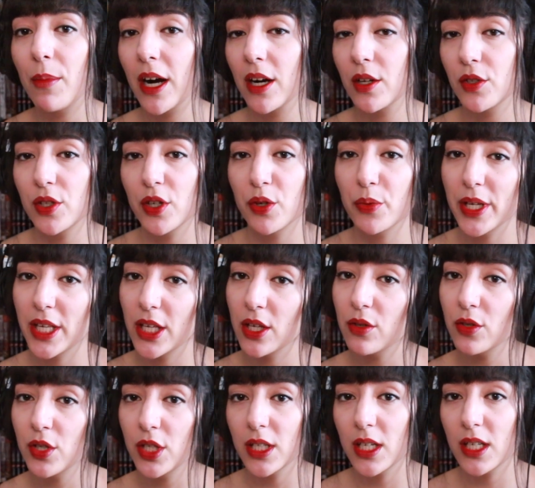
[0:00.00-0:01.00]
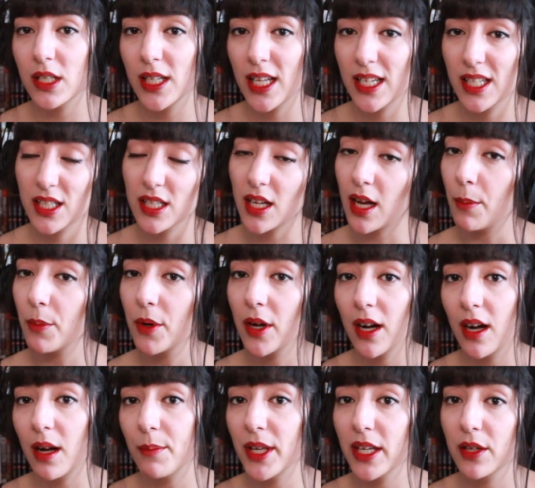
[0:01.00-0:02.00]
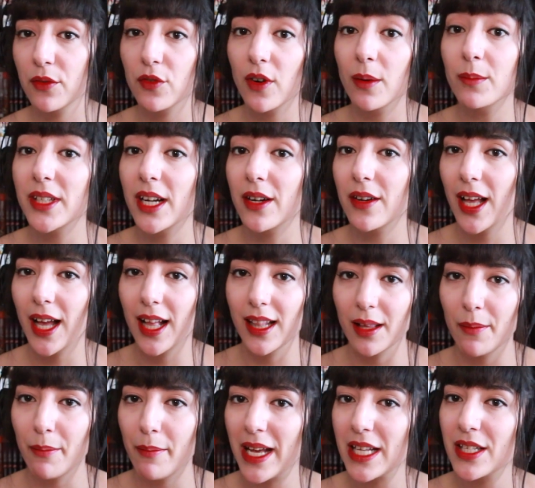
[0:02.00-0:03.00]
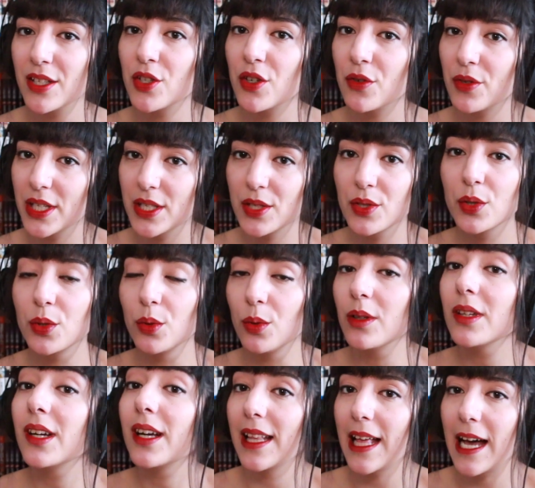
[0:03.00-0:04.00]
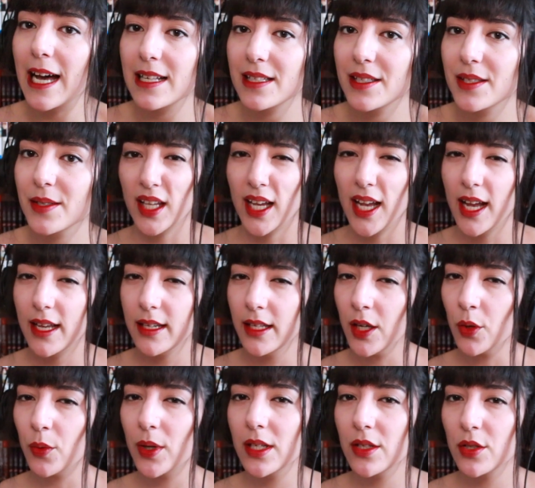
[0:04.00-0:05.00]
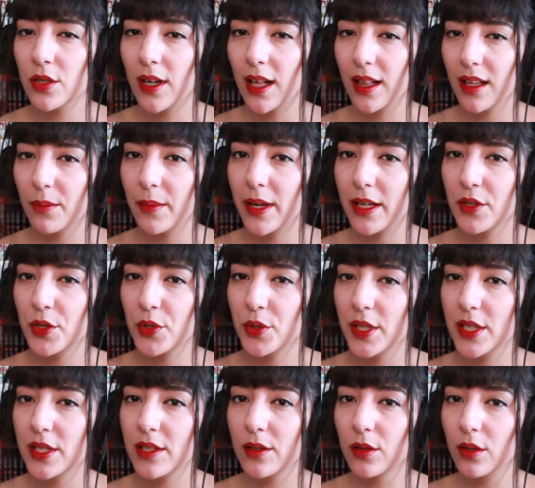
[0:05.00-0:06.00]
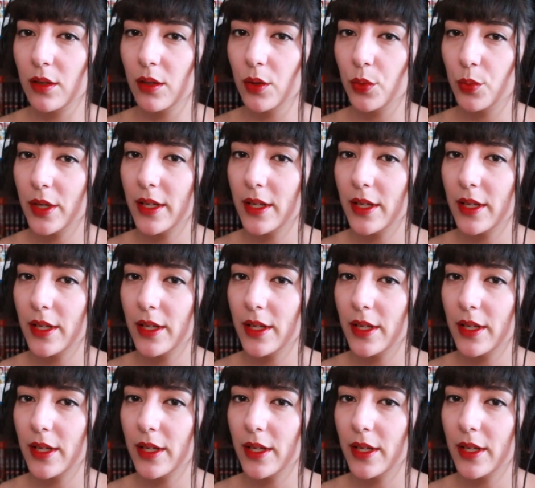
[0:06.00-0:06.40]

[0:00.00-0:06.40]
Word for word: about the reunion that is upcoming from their elementary school class. And he went to elementary school